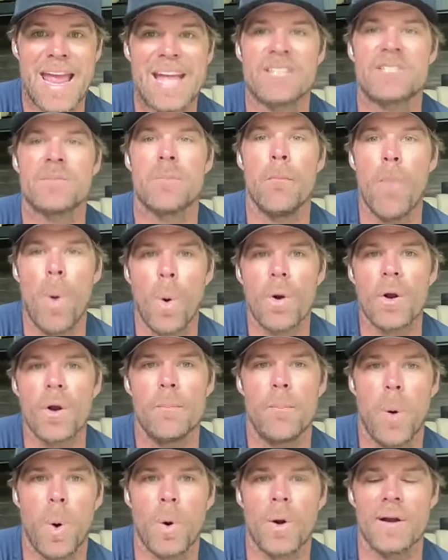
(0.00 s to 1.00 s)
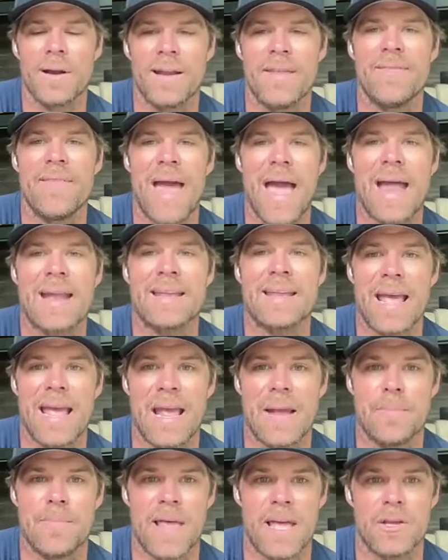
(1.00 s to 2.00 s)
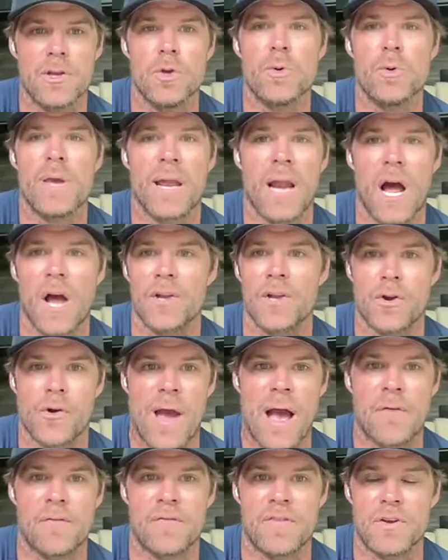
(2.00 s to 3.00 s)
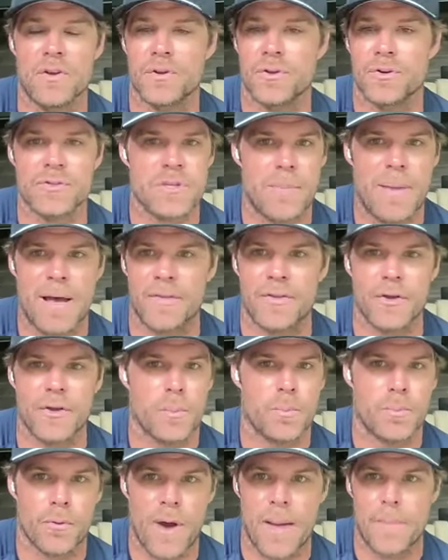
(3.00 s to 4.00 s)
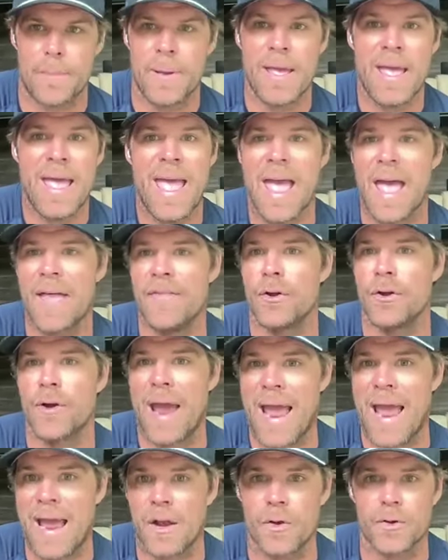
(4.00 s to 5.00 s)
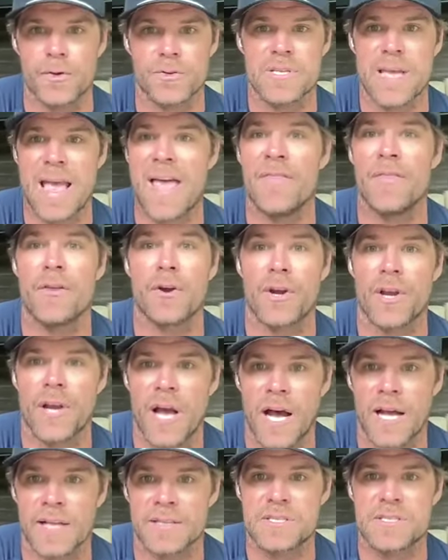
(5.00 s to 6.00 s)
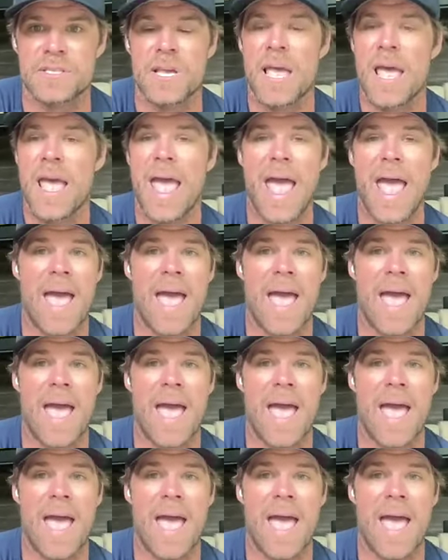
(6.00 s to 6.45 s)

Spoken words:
it's more important in that game that you get on your outfielders about their prep and their angles and their cuts